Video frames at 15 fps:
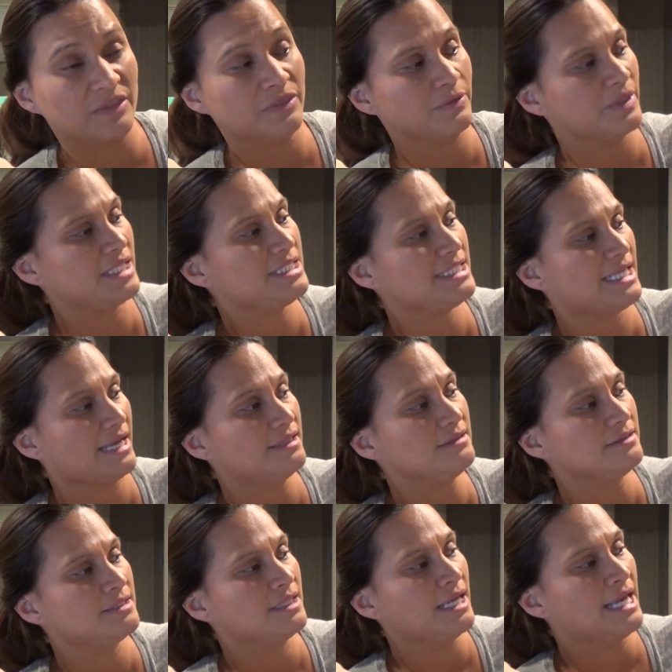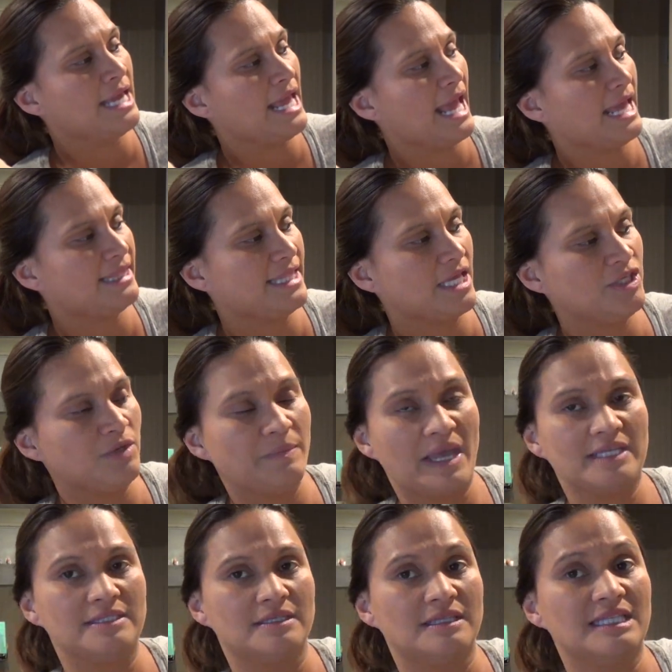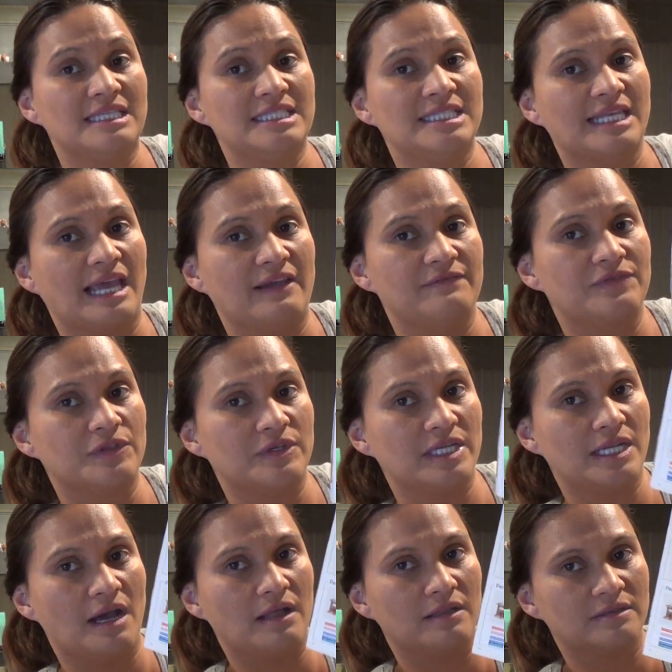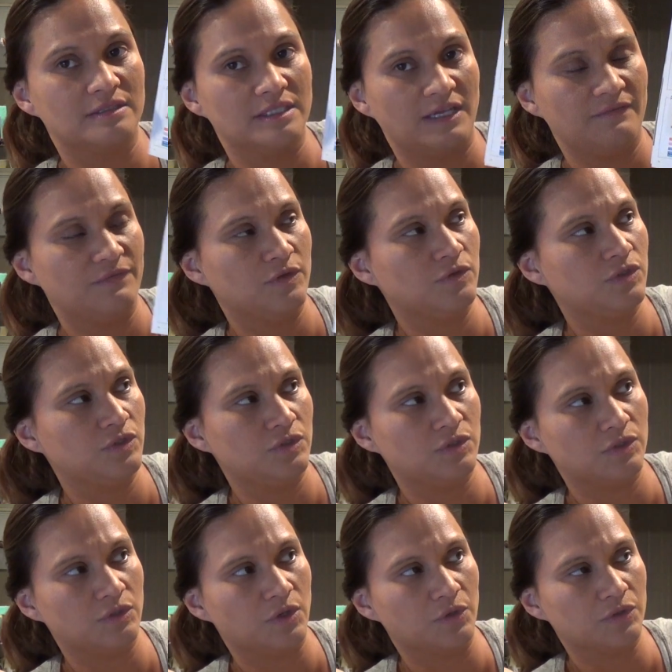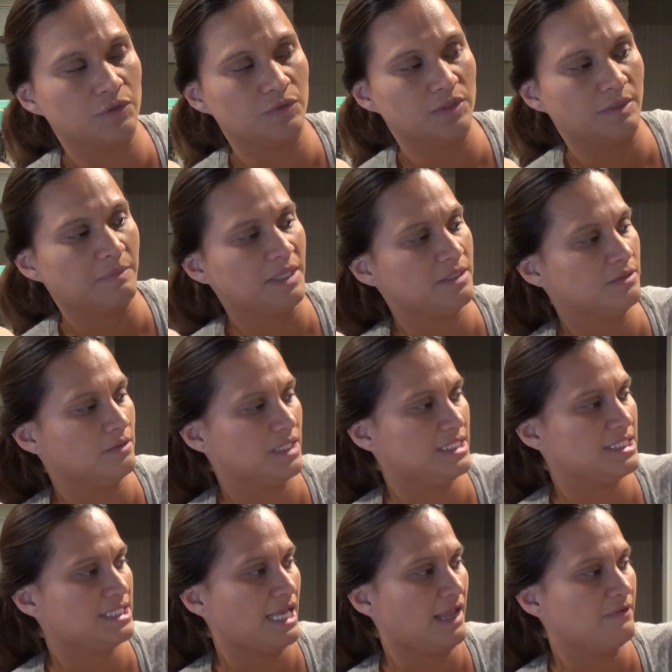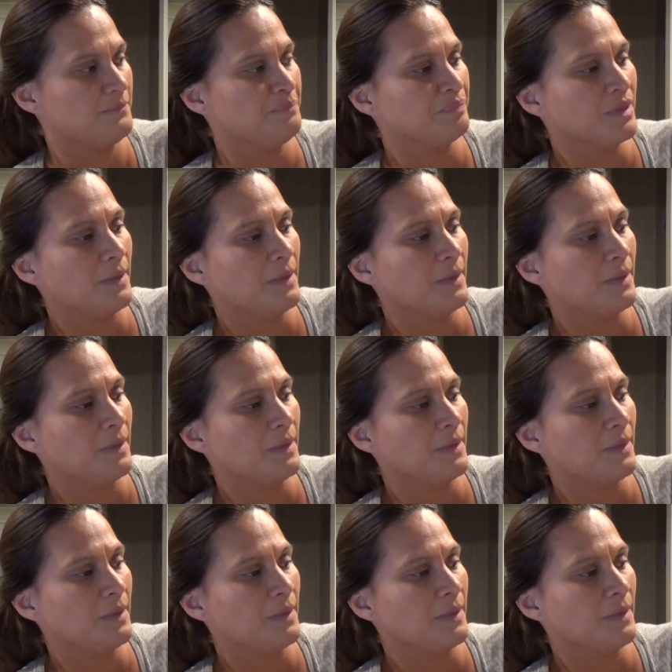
3 cents, and then you basically save $3 if you choose to go through the bundle and save.